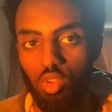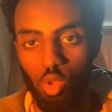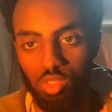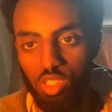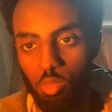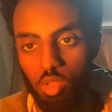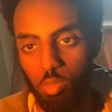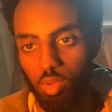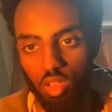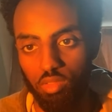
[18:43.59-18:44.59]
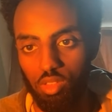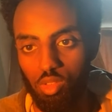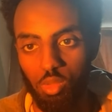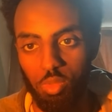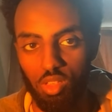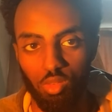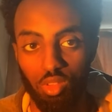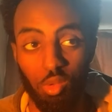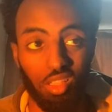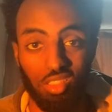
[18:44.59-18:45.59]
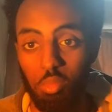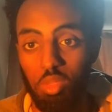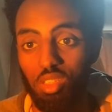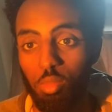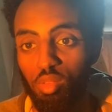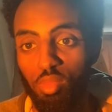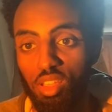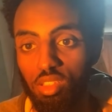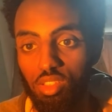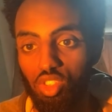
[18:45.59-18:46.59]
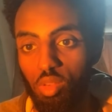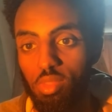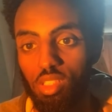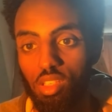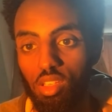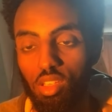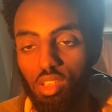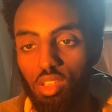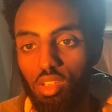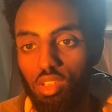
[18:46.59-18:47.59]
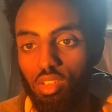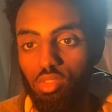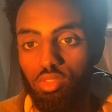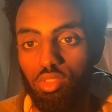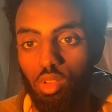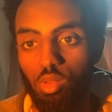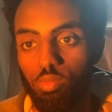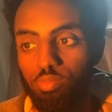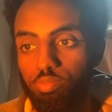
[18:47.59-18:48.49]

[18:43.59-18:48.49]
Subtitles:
No team is perfect 100%, otherwise they'd be in the Premier League, do you know what I mean? So